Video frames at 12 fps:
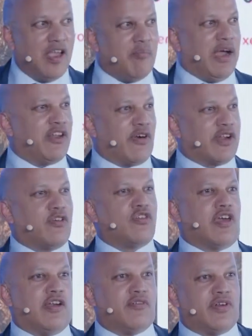My director
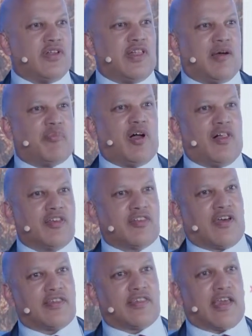general
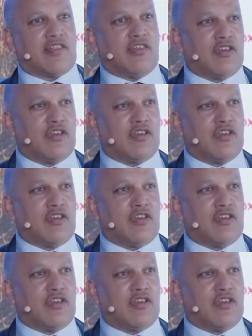apologizes that she